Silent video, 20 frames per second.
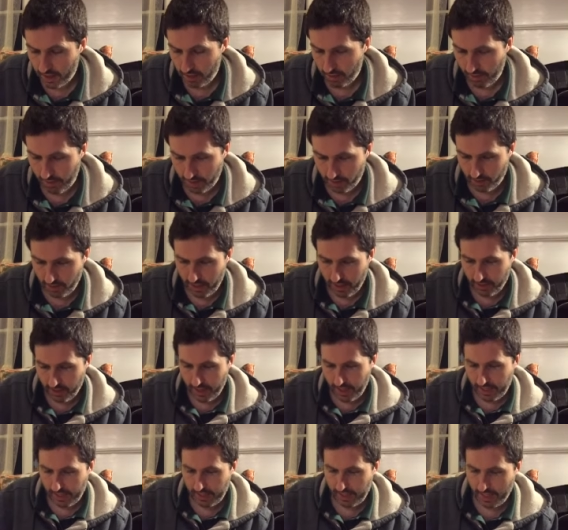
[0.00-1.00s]
Rents would hear
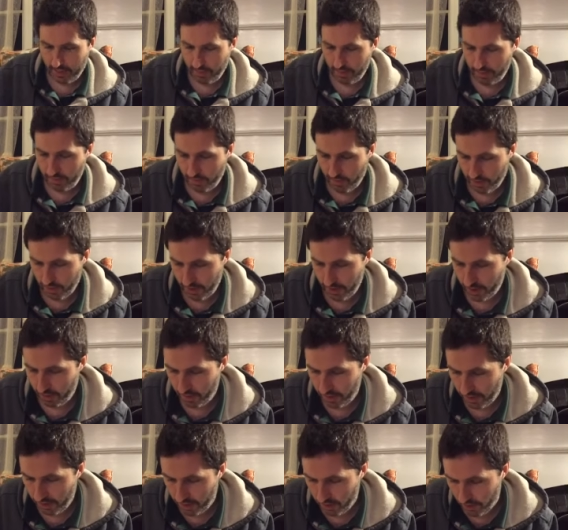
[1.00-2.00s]
any attempt to force
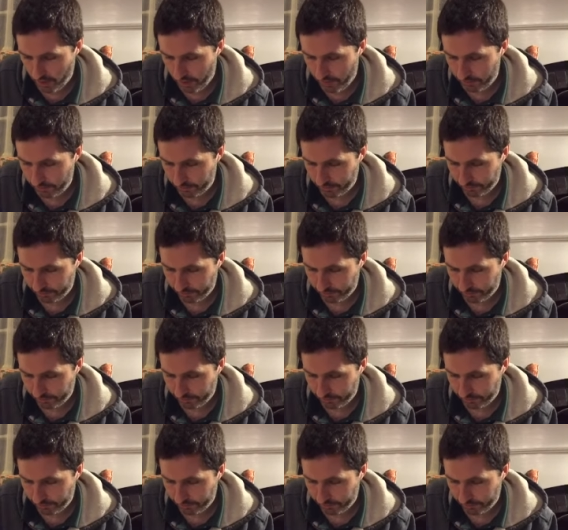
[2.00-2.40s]
open the door.